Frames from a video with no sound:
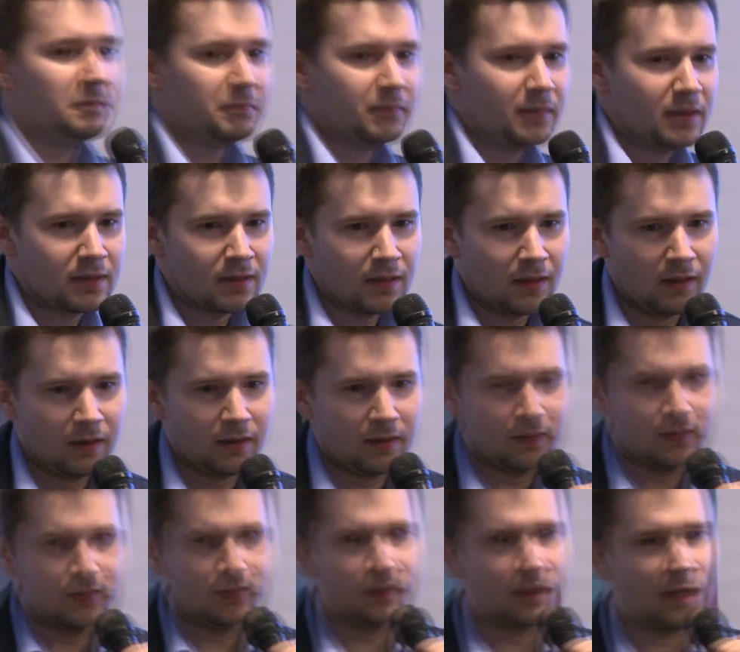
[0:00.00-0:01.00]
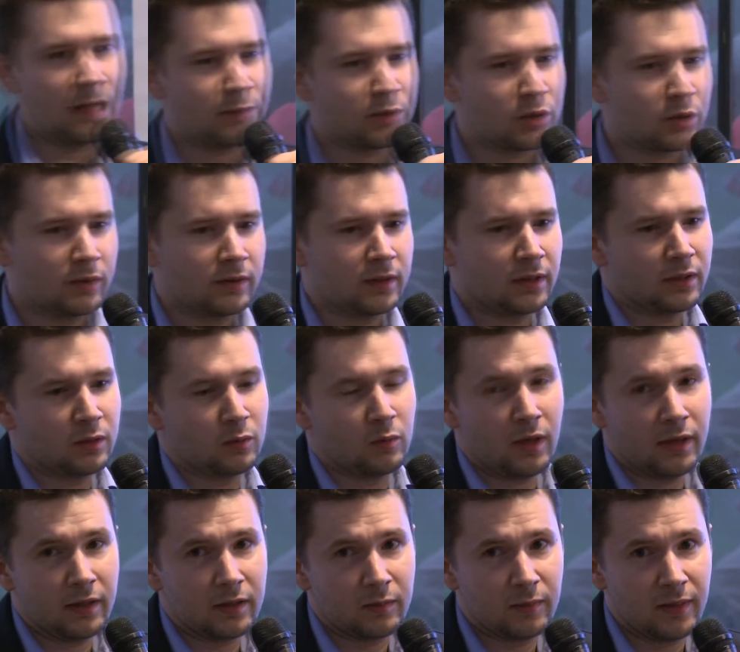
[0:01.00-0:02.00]
These are capturing the
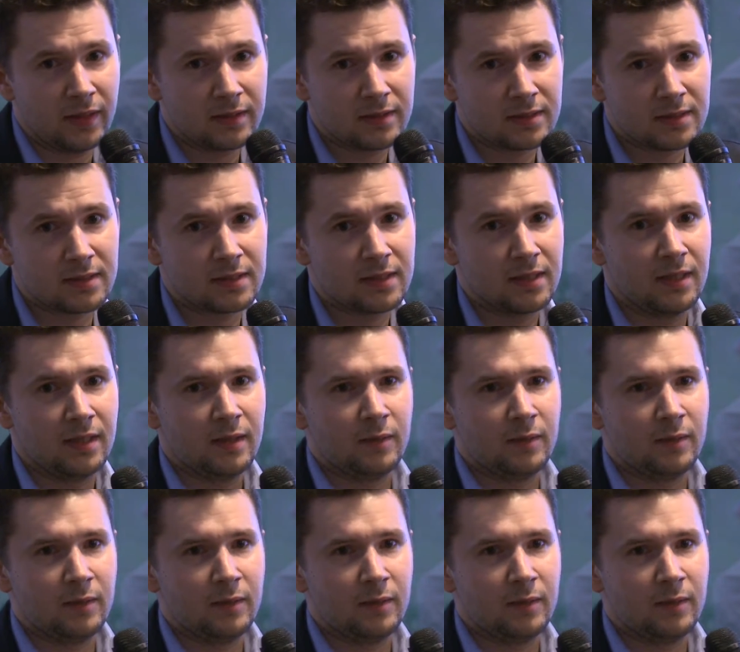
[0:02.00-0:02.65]
requirements,